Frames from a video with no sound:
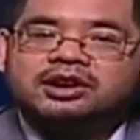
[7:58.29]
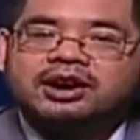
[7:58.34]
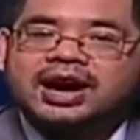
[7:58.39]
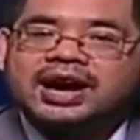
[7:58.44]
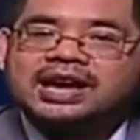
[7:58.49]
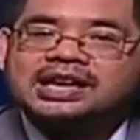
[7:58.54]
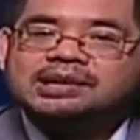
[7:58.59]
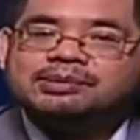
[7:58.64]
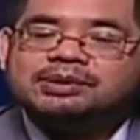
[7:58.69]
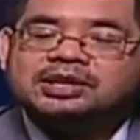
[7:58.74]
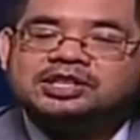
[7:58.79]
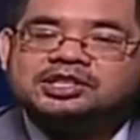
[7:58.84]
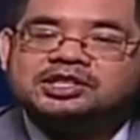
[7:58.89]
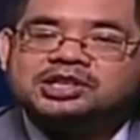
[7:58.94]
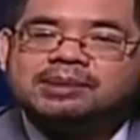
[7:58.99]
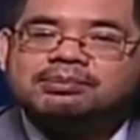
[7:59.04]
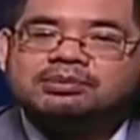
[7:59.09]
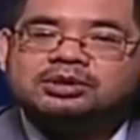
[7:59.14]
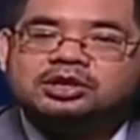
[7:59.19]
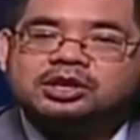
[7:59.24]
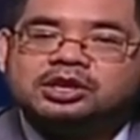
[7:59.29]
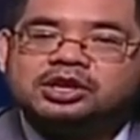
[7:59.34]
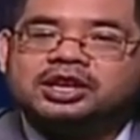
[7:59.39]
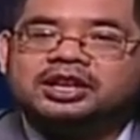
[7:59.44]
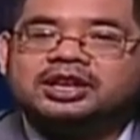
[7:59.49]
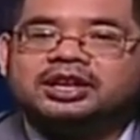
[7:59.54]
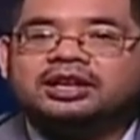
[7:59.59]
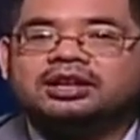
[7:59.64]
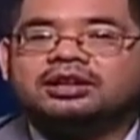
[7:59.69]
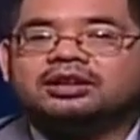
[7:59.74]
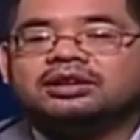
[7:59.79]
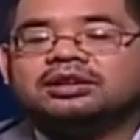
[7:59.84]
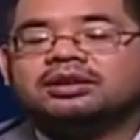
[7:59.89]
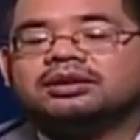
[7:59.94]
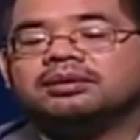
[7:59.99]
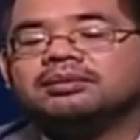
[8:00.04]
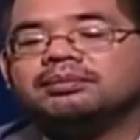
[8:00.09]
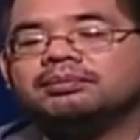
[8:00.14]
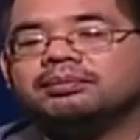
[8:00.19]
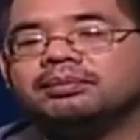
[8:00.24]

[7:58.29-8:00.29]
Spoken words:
there had to be some good in it,